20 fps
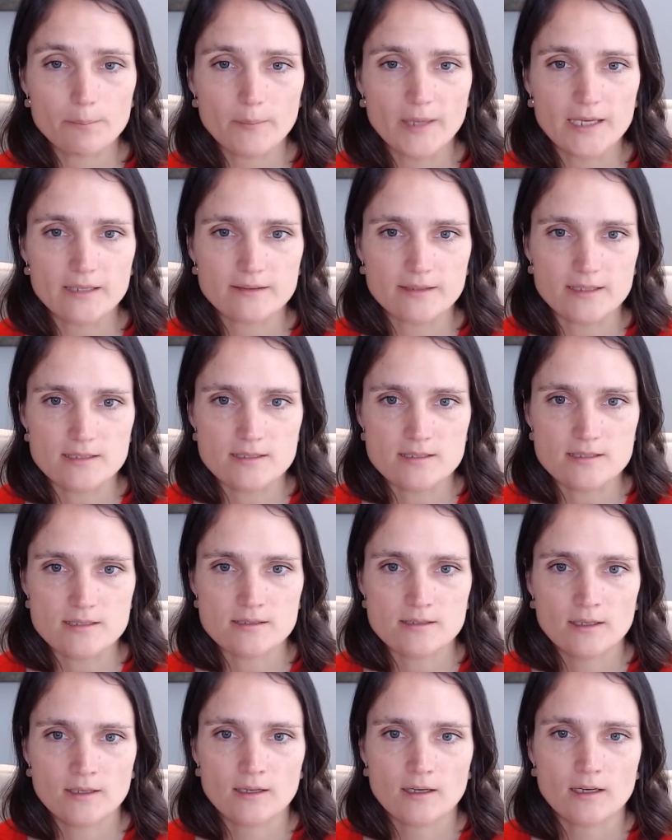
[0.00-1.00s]
make this
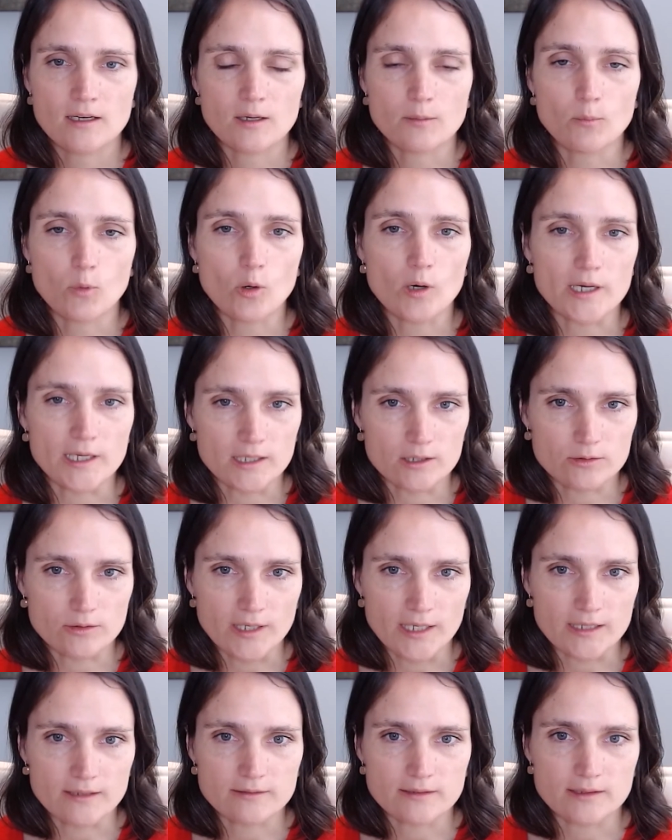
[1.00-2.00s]
more
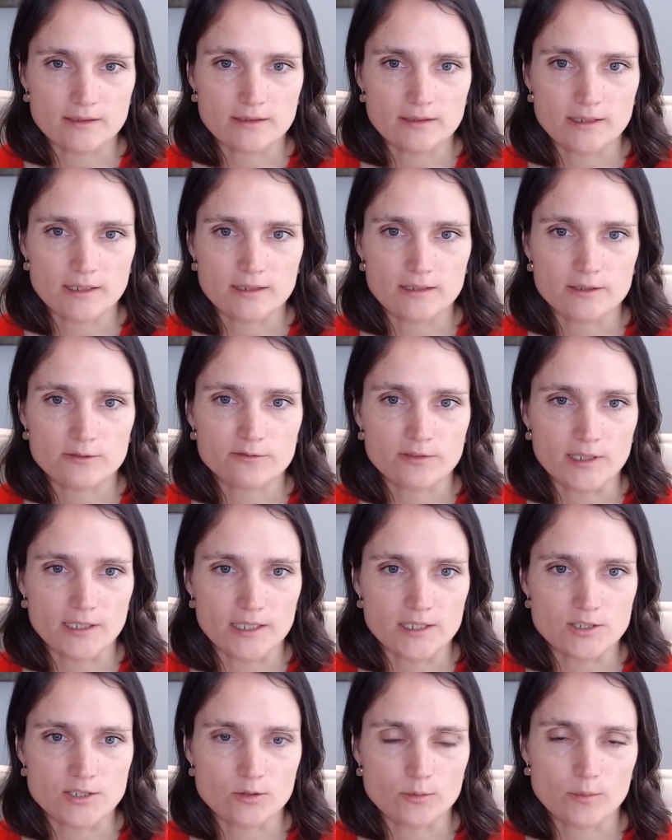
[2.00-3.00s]
ingrained in the
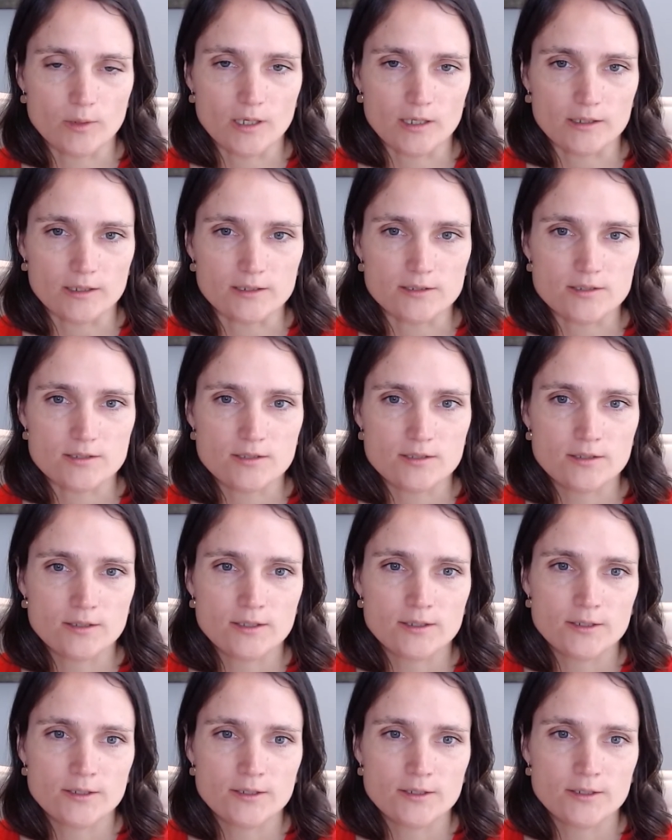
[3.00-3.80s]
financial markets.